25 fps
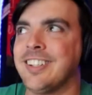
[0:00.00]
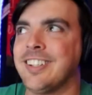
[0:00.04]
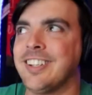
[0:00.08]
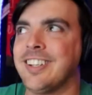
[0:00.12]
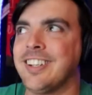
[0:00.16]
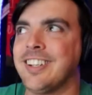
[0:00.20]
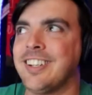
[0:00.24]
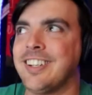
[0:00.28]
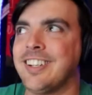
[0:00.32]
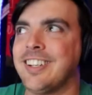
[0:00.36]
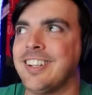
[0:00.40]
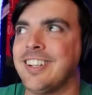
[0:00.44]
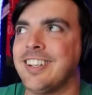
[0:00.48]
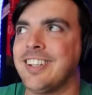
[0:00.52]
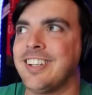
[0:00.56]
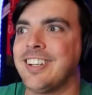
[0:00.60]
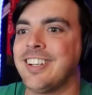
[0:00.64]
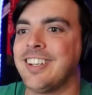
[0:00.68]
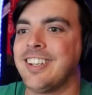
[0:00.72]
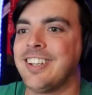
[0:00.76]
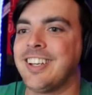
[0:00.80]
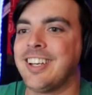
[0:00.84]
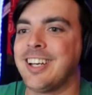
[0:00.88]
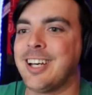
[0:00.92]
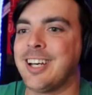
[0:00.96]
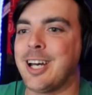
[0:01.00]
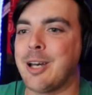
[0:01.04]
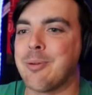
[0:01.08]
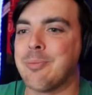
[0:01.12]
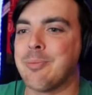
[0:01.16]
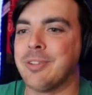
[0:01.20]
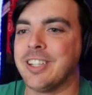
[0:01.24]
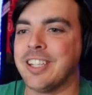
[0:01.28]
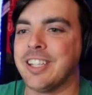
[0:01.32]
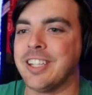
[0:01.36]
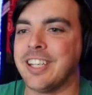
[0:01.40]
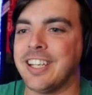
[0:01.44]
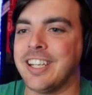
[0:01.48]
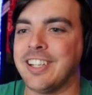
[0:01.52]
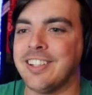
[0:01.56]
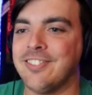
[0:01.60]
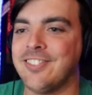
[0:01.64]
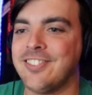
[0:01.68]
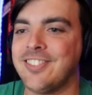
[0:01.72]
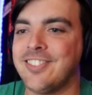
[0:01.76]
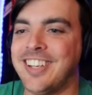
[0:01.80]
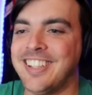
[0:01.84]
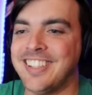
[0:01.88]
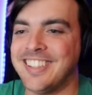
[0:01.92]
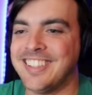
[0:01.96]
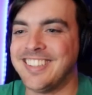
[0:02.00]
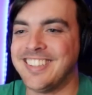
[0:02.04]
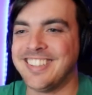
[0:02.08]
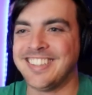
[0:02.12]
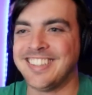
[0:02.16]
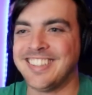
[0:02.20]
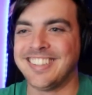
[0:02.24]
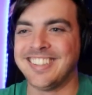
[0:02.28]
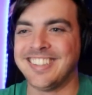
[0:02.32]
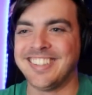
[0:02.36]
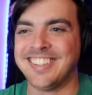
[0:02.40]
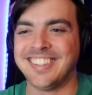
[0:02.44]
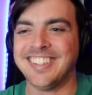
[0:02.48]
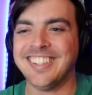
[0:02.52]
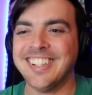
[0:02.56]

Gioacchini. I believe. Okay.